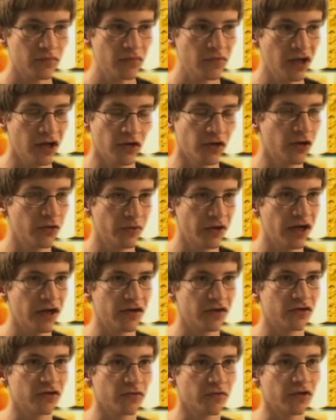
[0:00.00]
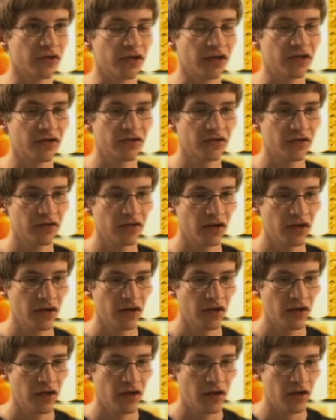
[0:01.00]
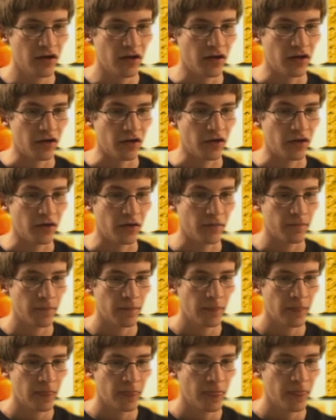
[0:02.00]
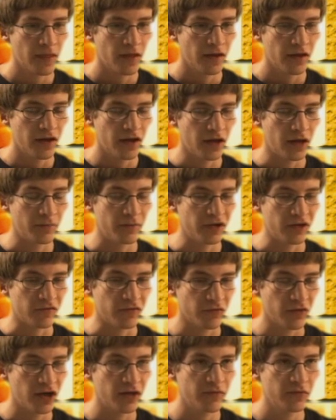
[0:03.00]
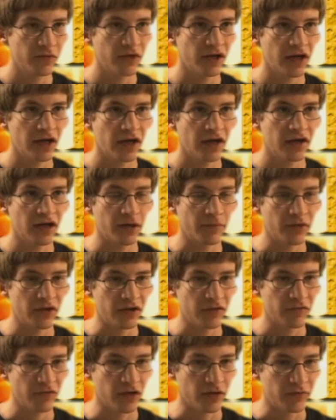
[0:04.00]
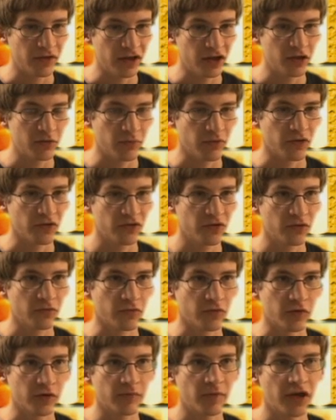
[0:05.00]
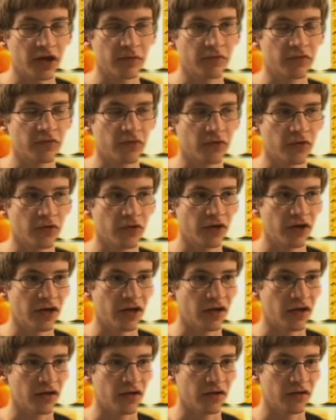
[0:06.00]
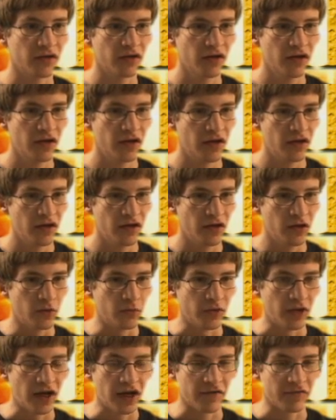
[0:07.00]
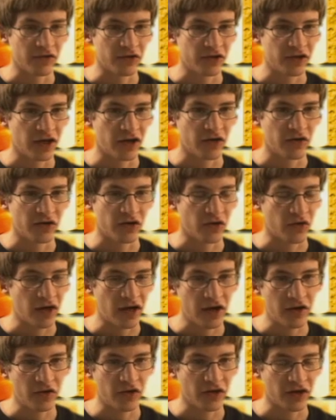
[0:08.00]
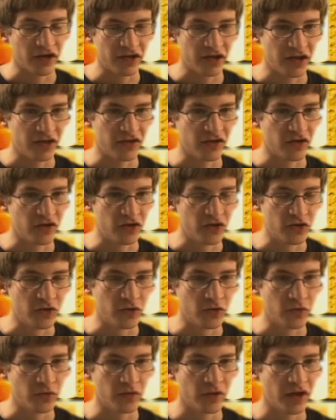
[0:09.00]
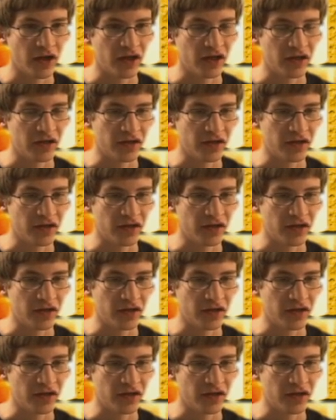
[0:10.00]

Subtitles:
how long we had until release, how many frames we had, how many frames each person was responsible for, and we averaged out, how long it takes you to do any